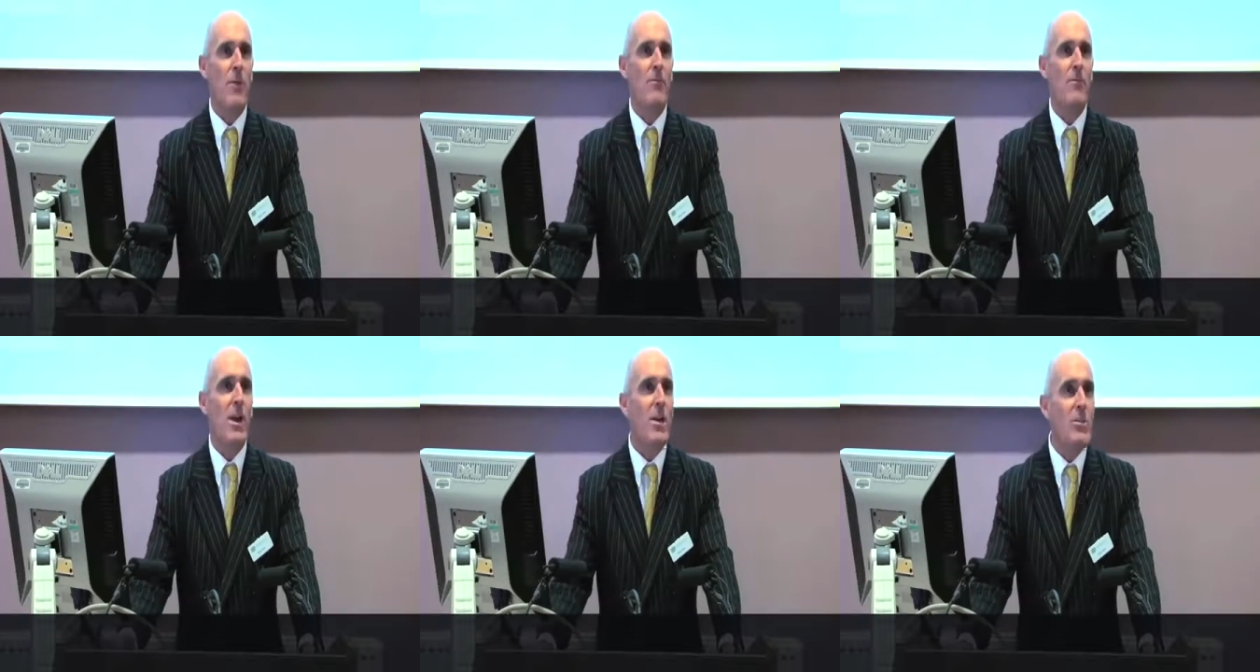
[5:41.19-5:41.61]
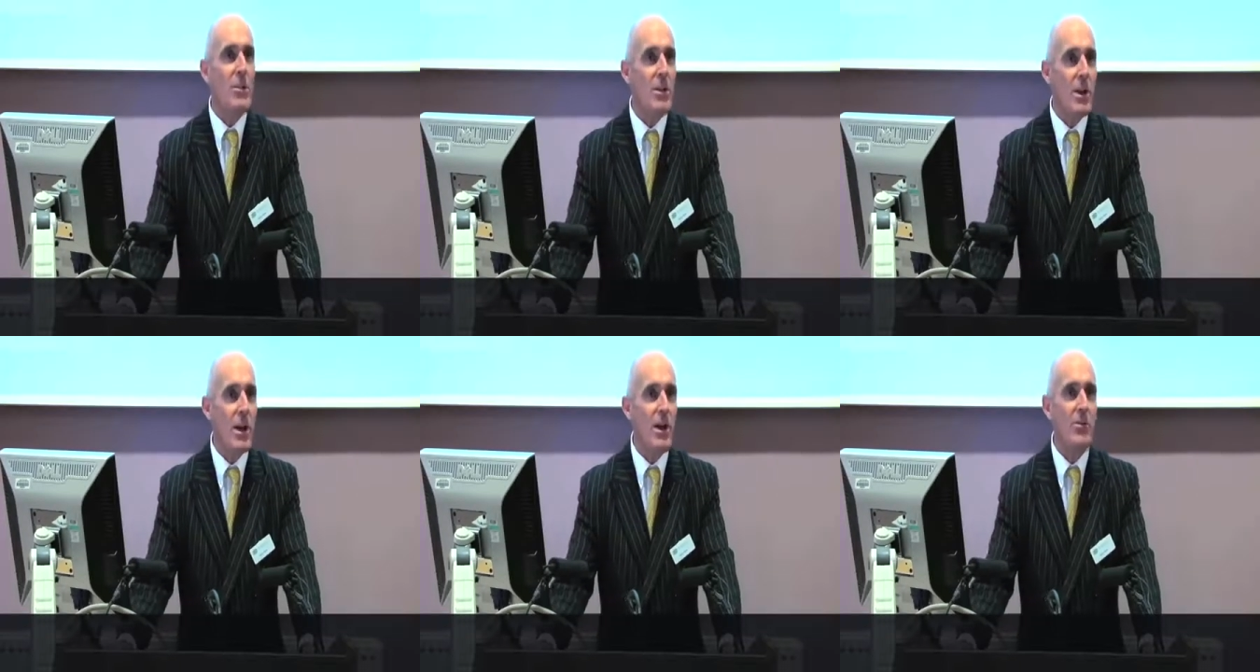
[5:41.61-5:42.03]
various
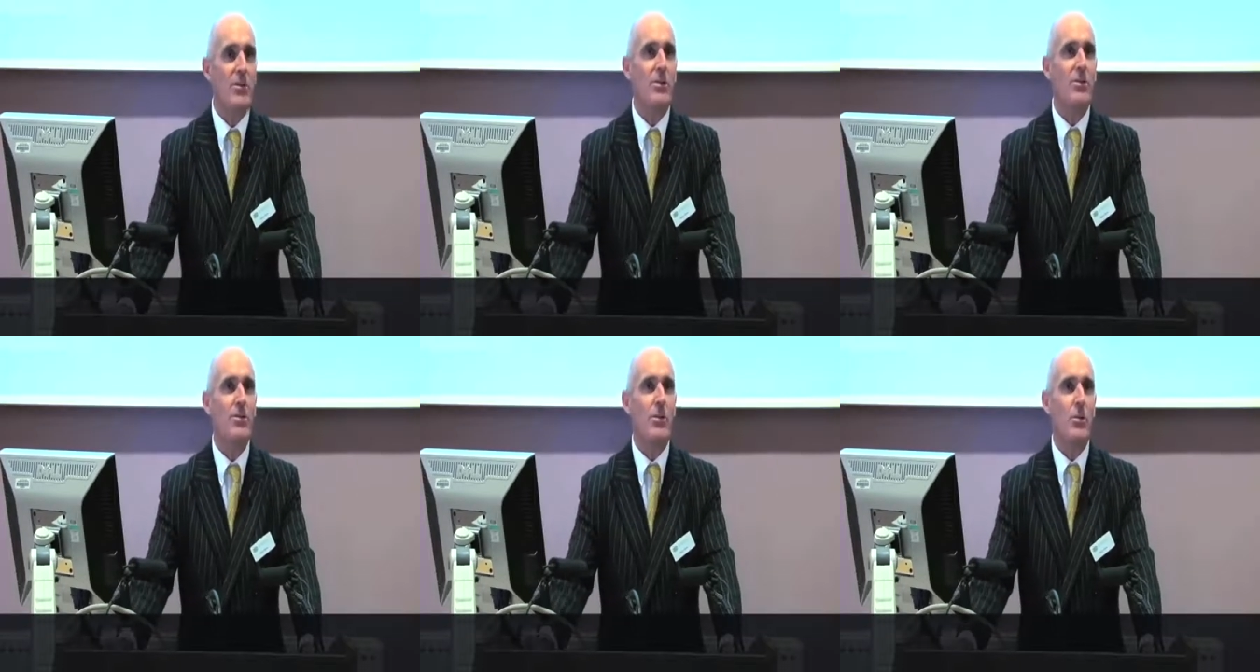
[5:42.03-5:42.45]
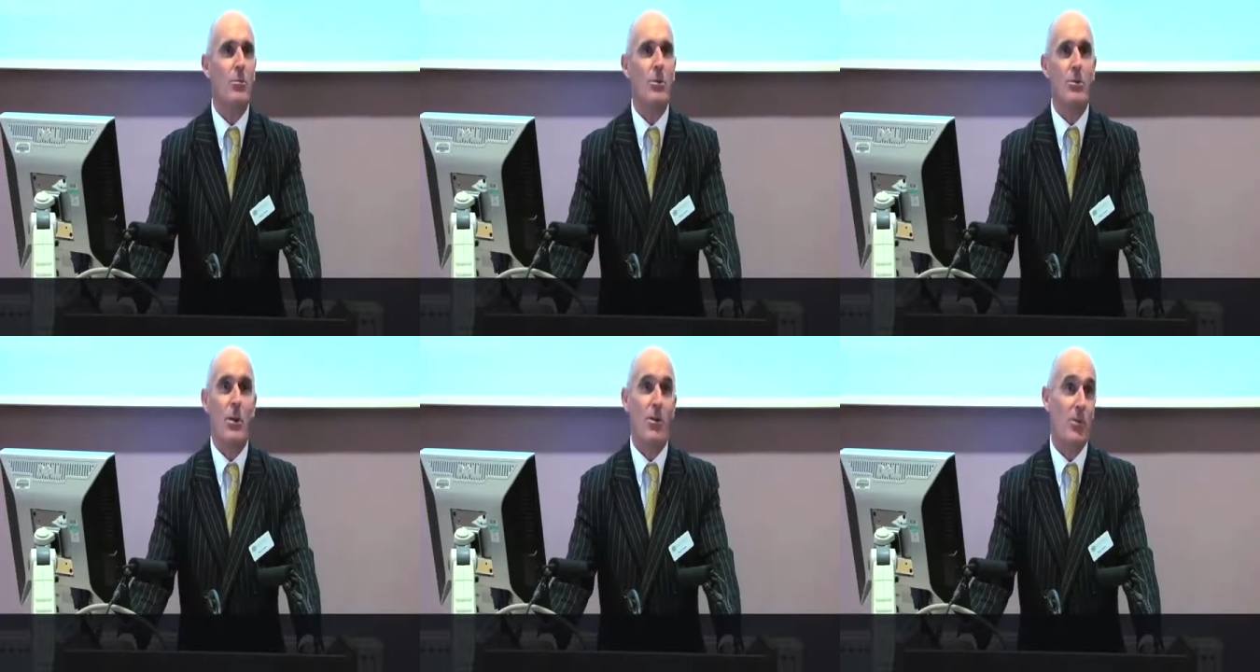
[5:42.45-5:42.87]
occasions told
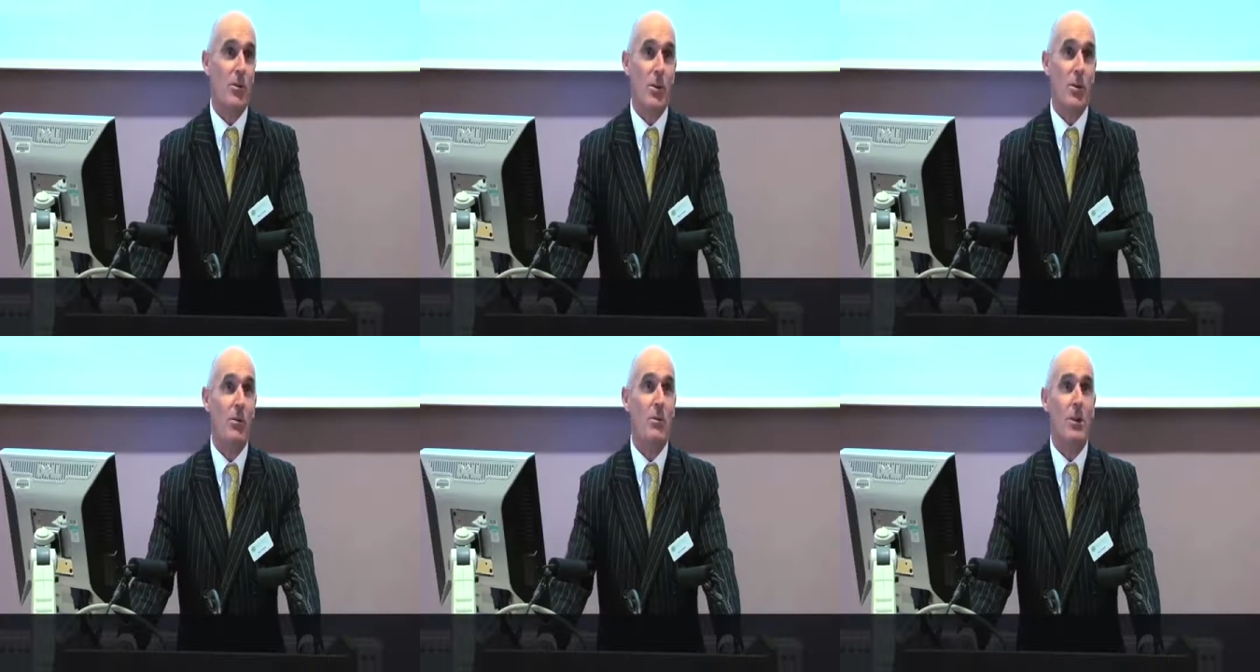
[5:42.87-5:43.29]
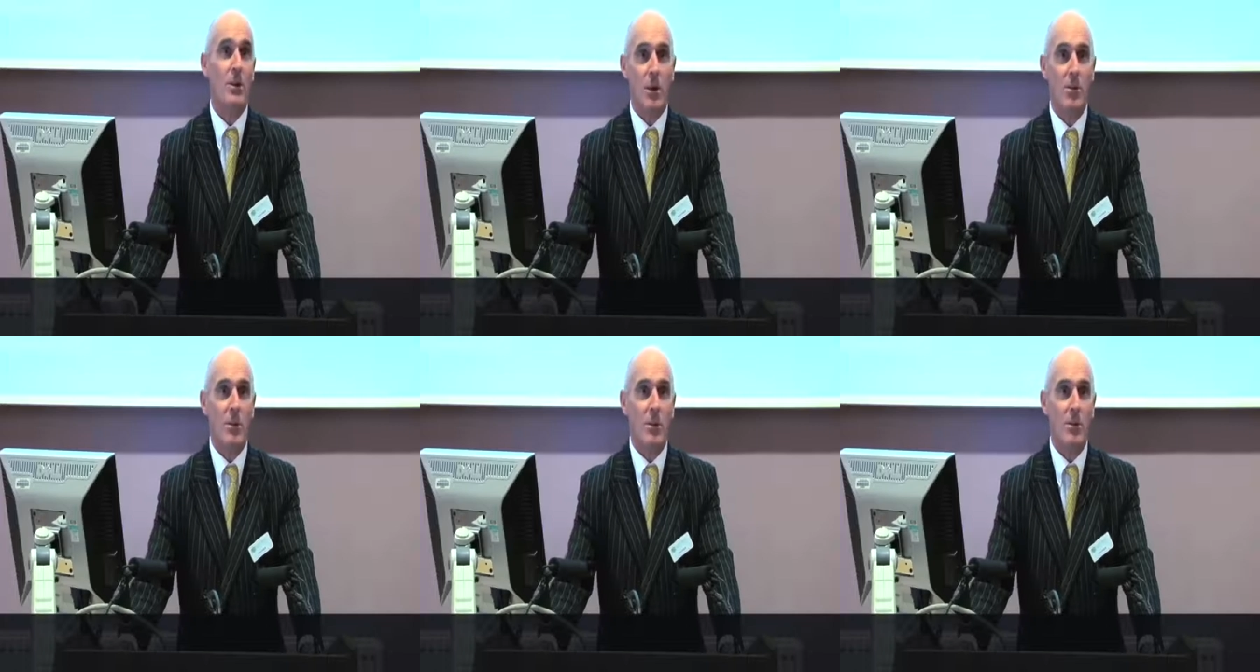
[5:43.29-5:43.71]
the revenue in
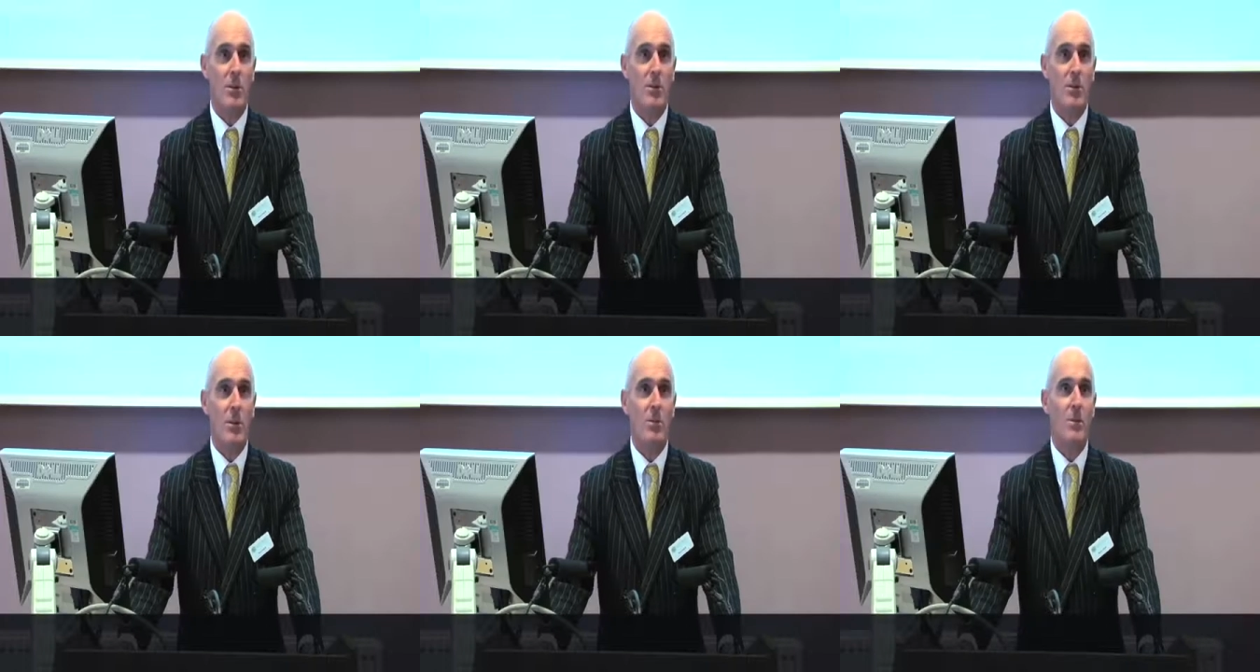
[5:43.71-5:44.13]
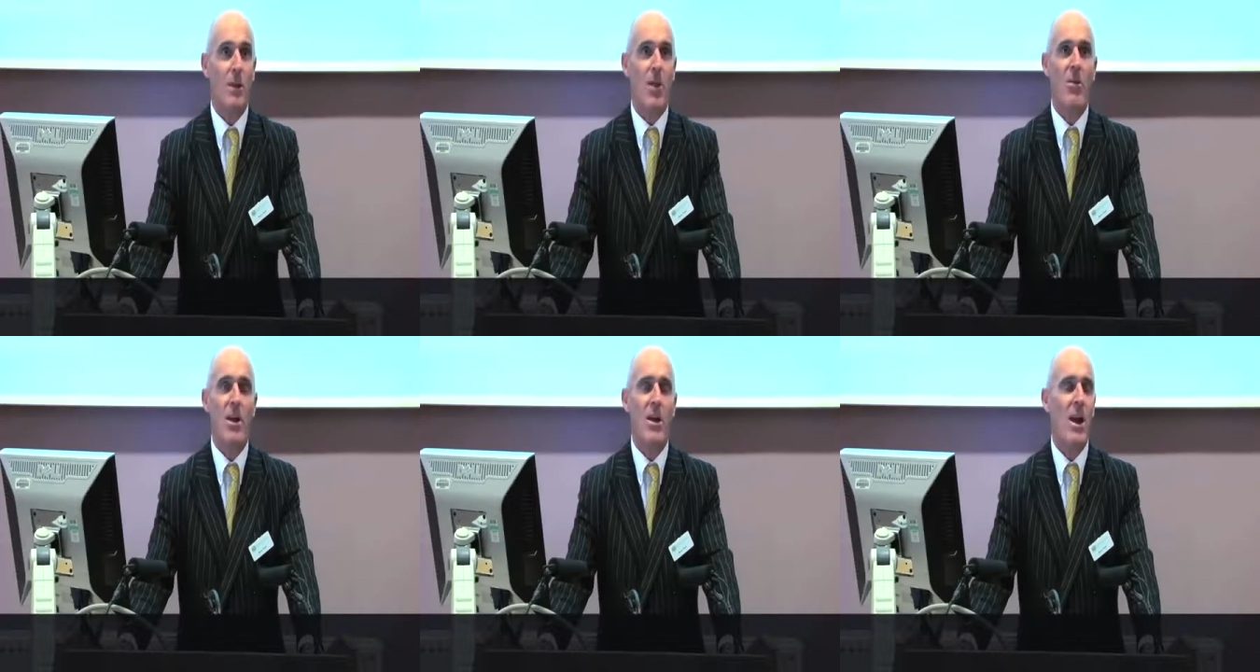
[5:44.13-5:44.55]
no uncertain terms
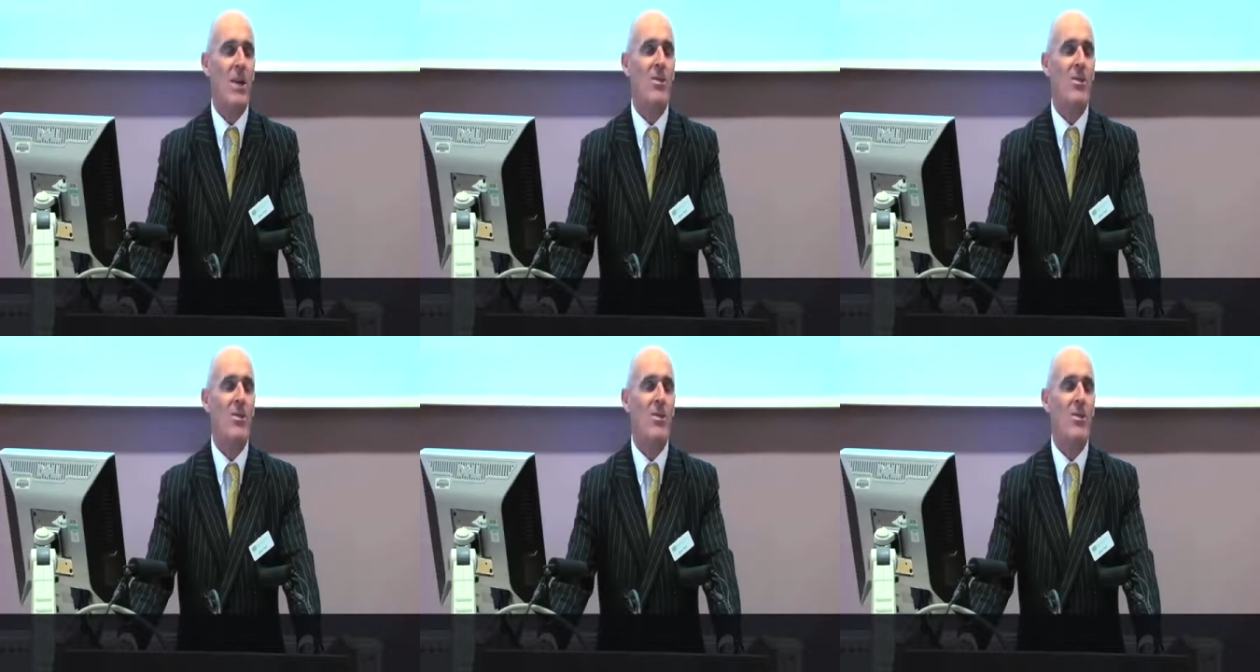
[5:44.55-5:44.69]
there